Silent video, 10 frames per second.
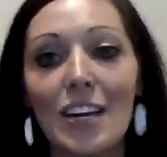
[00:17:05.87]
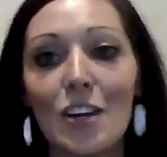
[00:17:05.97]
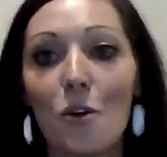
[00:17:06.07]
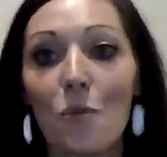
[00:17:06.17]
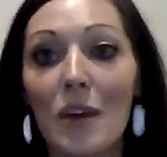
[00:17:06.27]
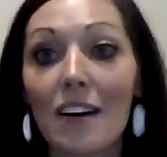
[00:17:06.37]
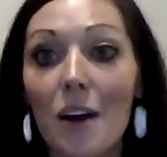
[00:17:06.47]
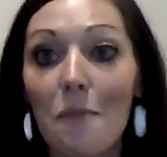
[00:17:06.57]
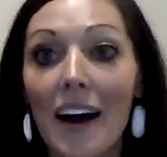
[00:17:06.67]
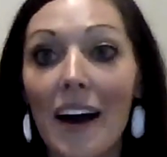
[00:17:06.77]
We are
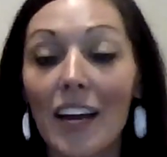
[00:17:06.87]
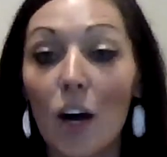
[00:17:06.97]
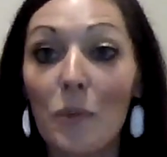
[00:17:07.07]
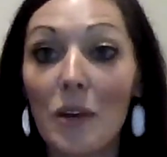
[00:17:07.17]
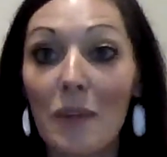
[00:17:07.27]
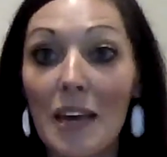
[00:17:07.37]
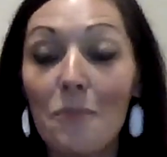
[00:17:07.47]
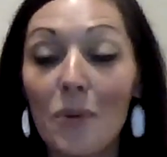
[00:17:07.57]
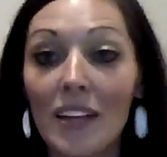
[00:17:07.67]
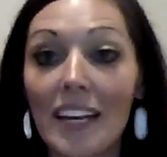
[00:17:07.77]
about helping
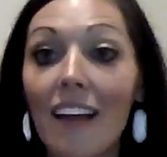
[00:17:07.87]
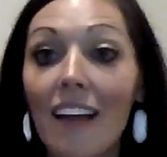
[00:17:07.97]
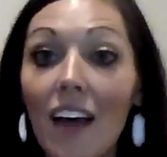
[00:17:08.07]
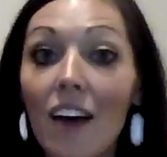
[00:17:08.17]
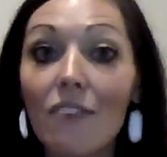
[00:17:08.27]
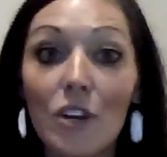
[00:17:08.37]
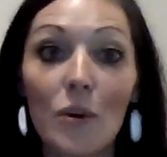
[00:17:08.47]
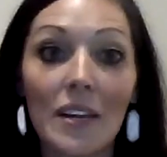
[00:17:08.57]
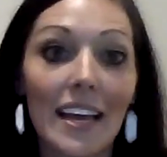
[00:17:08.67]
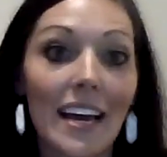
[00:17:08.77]
people. And I love
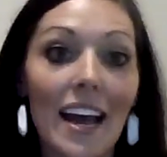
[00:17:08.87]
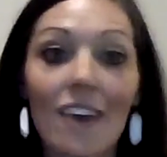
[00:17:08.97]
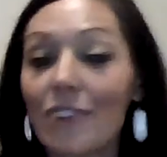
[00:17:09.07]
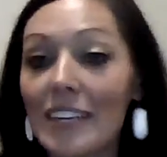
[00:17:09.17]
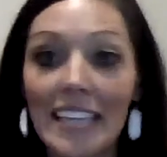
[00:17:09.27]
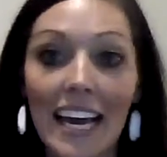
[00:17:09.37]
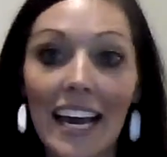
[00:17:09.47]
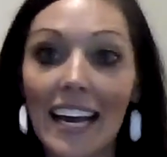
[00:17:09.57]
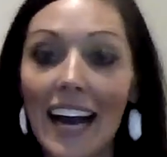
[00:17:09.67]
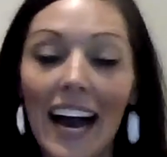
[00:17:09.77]
knowing that every
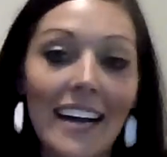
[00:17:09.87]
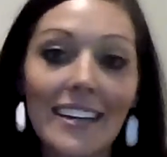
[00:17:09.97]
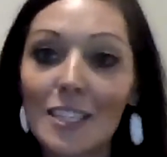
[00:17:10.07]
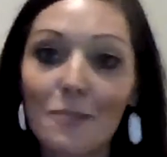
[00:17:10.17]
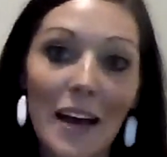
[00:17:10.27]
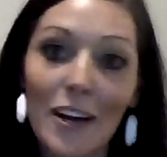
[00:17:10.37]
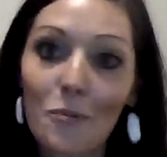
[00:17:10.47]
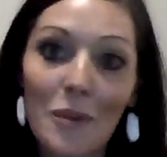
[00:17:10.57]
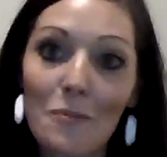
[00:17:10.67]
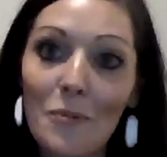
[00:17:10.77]
day I inspire
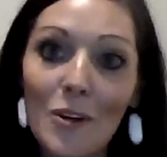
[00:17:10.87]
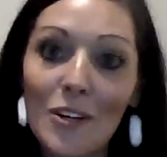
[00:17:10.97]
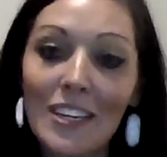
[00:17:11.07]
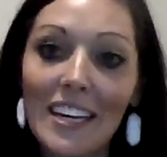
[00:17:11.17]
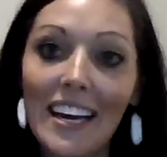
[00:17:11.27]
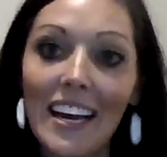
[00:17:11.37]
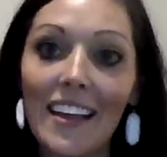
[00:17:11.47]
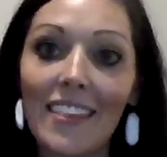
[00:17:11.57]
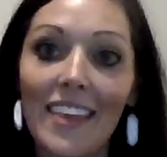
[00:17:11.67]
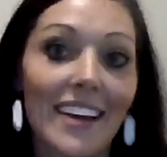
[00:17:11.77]
people
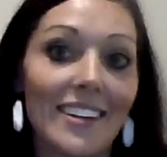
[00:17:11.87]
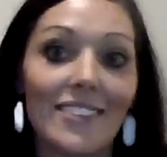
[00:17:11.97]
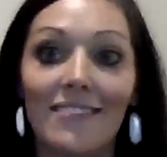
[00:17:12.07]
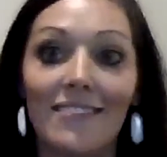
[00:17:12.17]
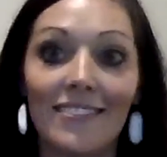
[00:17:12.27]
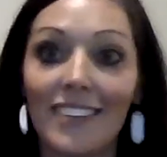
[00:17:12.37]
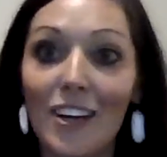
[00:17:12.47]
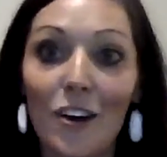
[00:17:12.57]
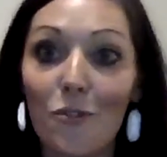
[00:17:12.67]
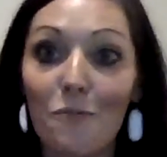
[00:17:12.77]
that,
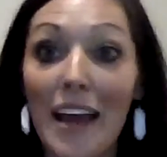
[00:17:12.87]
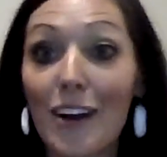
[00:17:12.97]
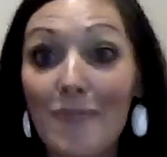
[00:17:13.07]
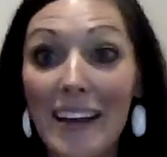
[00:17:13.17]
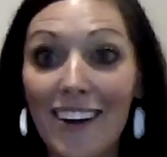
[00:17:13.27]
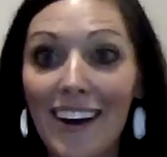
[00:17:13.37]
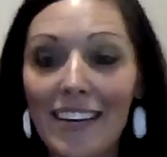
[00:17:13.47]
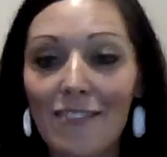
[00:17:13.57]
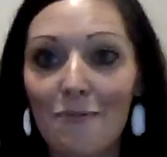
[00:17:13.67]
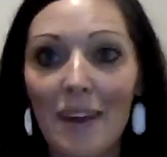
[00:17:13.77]
may or may not
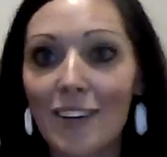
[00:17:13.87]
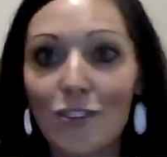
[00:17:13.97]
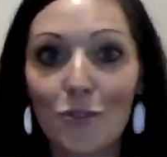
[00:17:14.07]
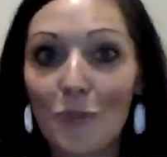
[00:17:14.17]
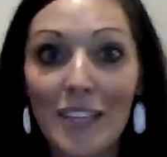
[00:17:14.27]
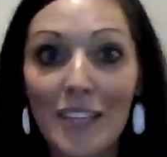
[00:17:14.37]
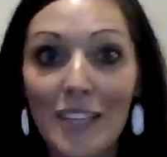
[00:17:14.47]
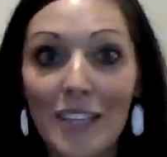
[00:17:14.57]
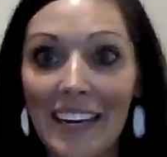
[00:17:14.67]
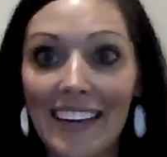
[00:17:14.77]
even buy Juice Plus
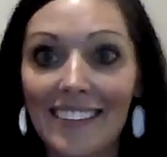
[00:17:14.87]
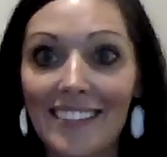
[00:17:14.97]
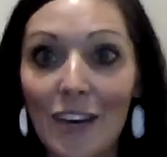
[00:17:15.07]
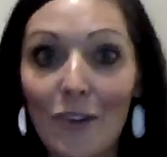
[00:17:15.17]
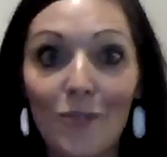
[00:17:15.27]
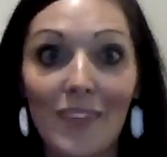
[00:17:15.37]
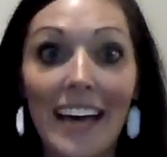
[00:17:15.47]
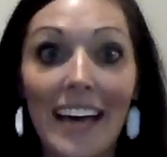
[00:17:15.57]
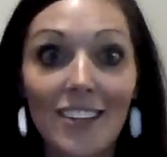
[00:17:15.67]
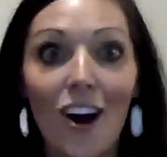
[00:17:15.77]
from me. So
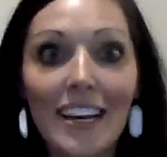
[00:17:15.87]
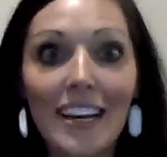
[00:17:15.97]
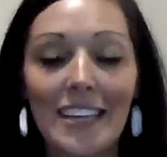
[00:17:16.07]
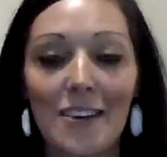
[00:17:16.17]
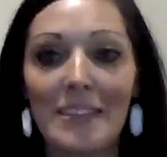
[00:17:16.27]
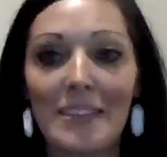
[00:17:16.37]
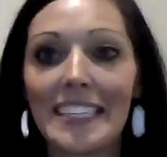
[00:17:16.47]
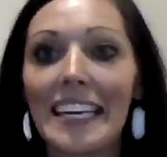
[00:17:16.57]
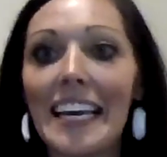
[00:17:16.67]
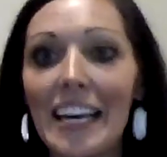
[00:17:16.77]
that's awesome. It's
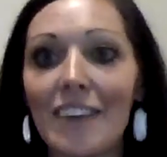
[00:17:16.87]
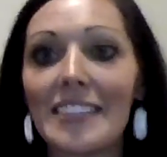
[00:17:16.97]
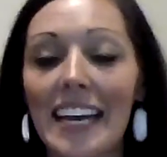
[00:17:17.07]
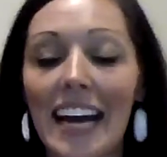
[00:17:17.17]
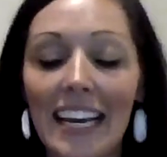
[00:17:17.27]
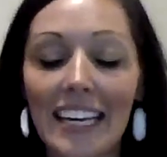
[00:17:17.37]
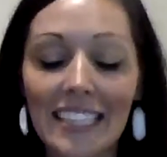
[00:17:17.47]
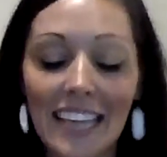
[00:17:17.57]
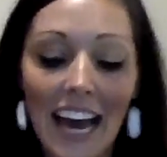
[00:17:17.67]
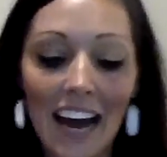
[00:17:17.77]
a gift that I get
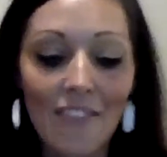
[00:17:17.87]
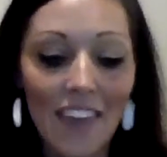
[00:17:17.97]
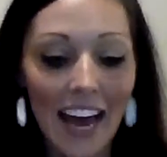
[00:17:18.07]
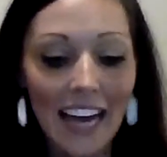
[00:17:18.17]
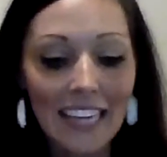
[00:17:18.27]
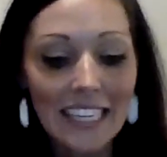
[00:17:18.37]
to have that.